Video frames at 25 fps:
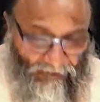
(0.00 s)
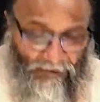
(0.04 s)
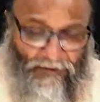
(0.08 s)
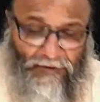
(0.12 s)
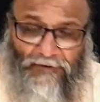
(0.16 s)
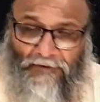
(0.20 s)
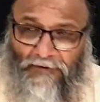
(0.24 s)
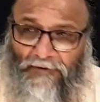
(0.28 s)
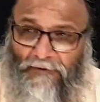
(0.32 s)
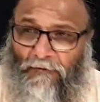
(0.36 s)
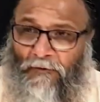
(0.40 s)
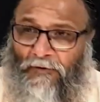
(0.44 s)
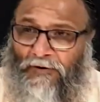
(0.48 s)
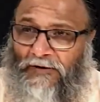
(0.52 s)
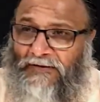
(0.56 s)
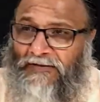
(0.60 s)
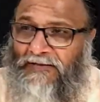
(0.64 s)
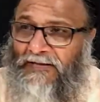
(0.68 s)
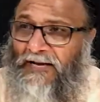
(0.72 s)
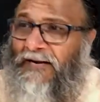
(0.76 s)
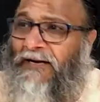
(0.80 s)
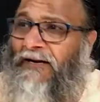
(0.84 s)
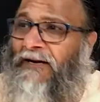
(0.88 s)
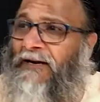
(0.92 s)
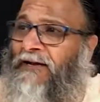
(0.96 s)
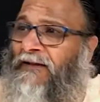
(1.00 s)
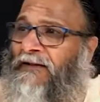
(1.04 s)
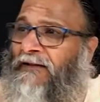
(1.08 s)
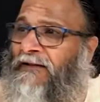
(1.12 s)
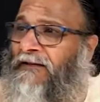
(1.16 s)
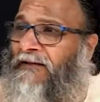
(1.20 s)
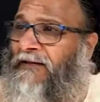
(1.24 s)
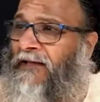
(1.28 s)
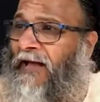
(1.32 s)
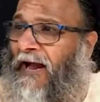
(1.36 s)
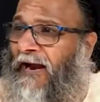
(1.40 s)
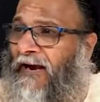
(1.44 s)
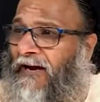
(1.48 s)
or the what is that
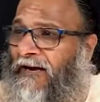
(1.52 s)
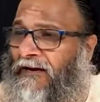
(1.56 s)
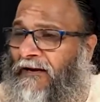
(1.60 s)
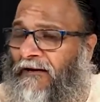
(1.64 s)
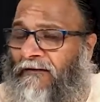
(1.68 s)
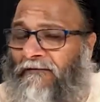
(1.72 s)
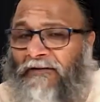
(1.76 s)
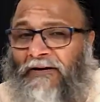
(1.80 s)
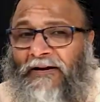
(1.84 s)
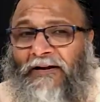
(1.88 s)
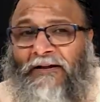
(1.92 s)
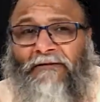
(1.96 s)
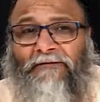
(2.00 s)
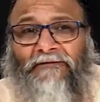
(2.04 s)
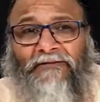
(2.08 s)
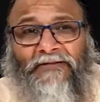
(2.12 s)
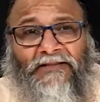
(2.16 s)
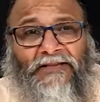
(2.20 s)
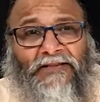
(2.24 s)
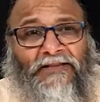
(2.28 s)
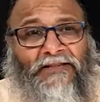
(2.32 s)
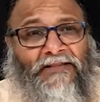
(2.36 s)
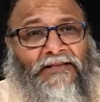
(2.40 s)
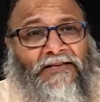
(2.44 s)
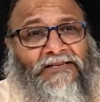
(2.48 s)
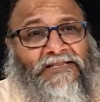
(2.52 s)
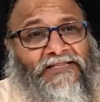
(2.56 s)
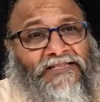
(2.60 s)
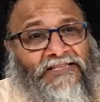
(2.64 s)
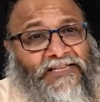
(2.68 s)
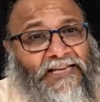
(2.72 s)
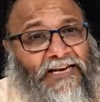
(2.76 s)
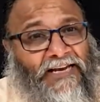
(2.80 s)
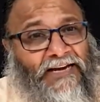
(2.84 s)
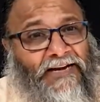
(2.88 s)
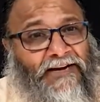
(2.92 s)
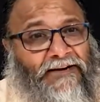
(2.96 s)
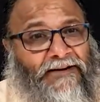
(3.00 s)
the activity within the
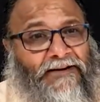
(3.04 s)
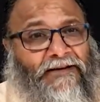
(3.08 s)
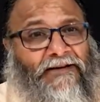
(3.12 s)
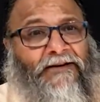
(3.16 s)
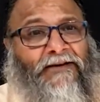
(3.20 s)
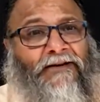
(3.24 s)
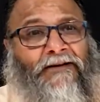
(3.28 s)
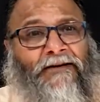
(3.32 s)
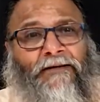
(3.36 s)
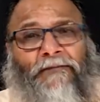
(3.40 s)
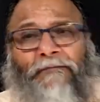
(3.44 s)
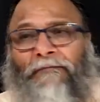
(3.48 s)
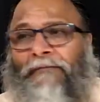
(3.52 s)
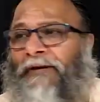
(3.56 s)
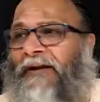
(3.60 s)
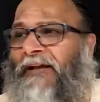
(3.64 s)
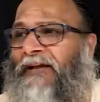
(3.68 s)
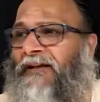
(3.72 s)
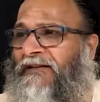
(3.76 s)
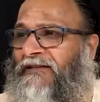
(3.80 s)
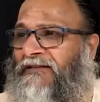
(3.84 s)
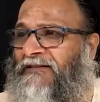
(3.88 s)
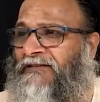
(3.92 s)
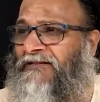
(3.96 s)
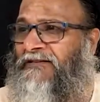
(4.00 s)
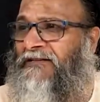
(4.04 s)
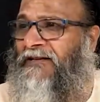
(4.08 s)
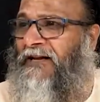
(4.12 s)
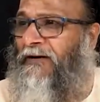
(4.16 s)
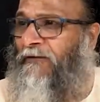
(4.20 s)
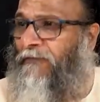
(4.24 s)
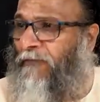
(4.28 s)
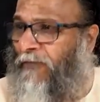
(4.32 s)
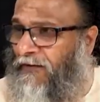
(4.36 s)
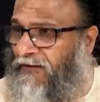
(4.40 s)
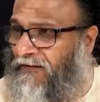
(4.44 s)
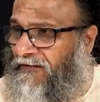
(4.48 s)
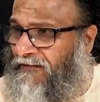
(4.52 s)
seed
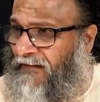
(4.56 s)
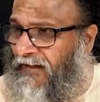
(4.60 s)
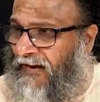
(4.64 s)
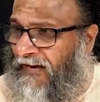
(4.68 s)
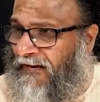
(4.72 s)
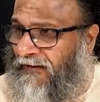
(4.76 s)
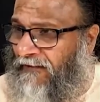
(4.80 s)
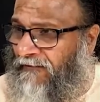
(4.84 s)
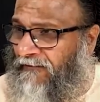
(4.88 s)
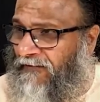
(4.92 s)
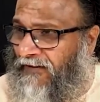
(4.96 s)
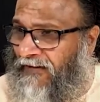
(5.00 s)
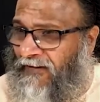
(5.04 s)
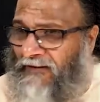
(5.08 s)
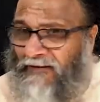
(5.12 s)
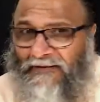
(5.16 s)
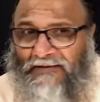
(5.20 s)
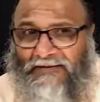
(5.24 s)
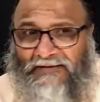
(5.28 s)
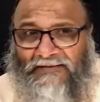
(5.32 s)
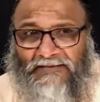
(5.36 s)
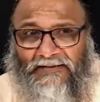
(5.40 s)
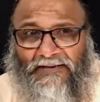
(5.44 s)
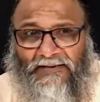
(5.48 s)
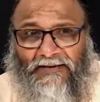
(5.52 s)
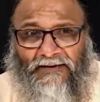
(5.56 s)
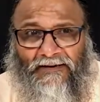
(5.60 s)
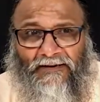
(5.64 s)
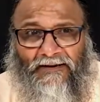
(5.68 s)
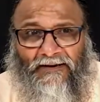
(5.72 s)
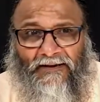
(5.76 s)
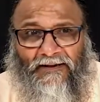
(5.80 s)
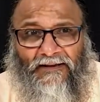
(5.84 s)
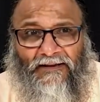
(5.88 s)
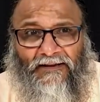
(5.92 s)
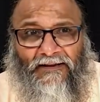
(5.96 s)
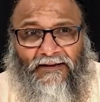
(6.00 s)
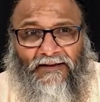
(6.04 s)
begins and what is the activity in the
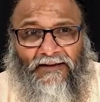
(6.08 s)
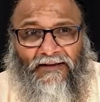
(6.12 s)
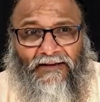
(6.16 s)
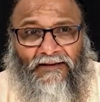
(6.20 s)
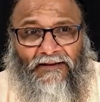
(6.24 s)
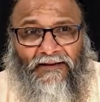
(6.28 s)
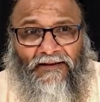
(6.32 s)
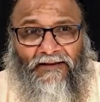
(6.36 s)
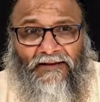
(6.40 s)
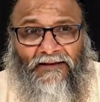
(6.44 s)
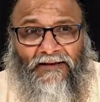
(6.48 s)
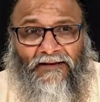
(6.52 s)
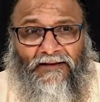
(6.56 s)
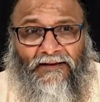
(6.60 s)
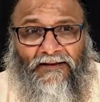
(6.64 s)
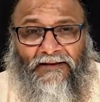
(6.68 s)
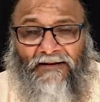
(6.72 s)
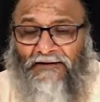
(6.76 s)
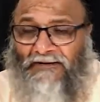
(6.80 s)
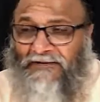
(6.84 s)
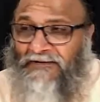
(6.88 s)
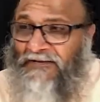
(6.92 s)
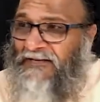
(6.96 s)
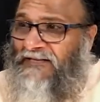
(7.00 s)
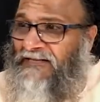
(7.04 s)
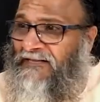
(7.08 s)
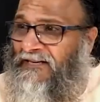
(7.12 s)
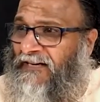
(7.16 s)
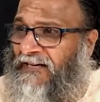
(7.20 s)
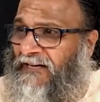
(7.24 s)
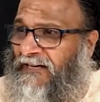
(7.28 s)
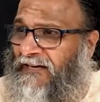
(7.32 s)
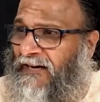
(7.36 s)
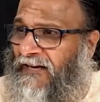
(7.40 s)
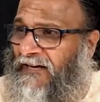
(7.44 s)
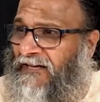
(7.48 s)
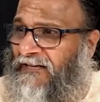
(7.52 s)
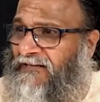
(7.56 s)
seed
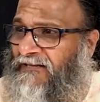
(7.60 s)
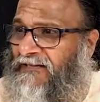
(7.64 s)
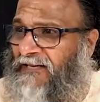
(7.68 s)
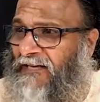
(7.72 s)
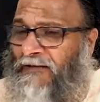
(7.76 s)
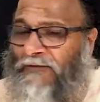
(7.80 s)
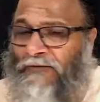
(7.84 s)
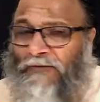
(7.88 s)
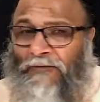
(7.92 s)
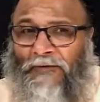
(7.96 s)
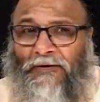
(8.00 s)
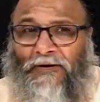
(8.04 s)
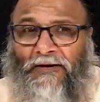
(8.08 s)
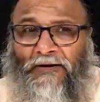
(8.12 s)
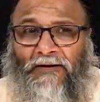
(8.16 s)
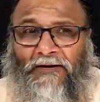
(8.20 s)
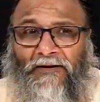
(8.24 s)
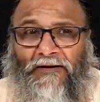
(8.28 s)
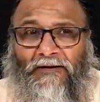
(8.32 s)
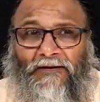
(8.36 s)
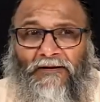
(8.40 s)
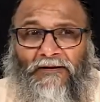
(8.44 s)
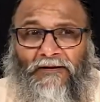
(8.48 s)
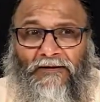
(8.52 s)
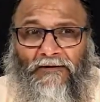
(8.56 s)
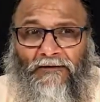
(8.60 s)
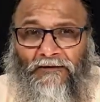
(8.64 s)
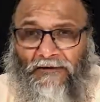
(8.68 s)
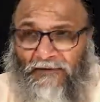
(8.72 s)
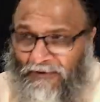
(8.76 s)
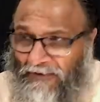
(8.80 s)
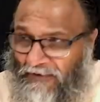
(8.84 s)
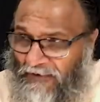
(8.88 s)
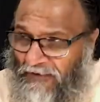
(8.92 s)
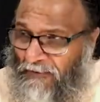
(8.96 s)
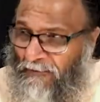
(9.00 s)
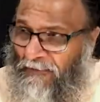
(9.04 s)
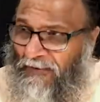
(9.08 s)
rajas and sattva,
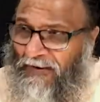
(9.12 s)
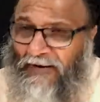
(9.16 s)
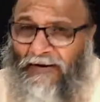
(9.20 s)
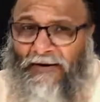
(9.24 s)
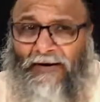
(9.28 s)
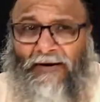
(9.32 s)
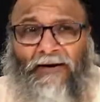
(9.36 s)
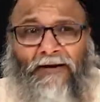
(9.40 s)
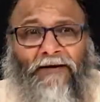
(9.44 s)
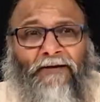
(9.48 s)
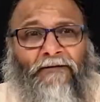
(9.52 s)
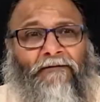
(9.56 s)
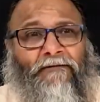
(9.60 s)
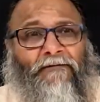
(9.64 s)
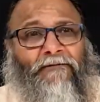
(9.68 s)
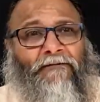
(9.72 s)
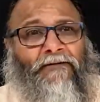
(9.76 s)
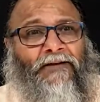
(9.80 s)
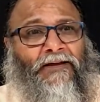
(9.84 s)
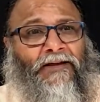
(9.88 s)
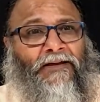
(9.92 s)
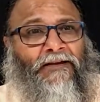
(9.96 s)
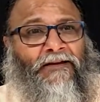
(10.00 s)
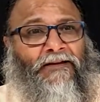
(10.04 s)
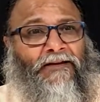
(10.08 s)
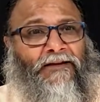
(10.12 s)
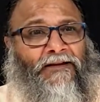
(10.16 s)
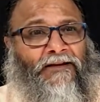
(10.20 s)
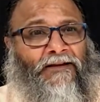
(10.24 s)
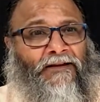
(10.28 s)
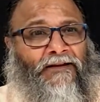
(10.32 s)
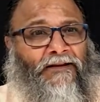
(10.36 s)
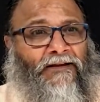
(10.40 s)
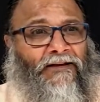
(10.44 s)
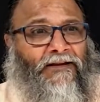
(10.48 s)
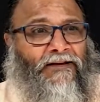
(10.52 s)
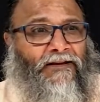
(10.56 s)
dream and waking.